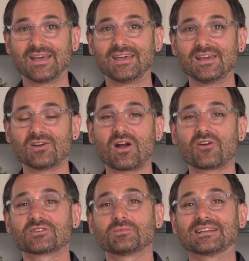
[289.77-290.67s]
Here
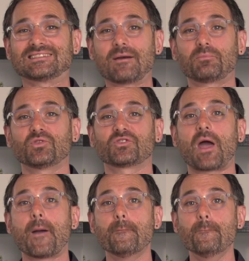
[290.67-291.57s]
are some examples.
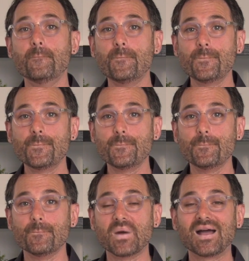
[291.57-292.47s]

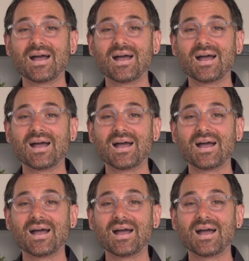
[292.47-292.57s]
N,